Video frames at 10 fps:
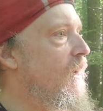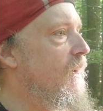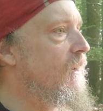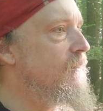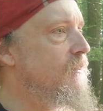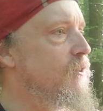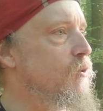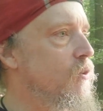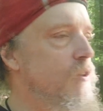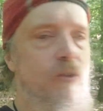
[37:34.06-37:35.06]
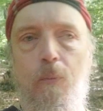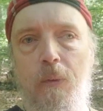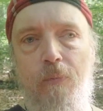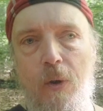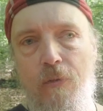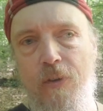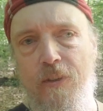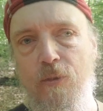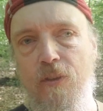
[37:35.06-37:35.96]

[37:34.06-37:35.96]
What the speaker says: You don't need to be perfect.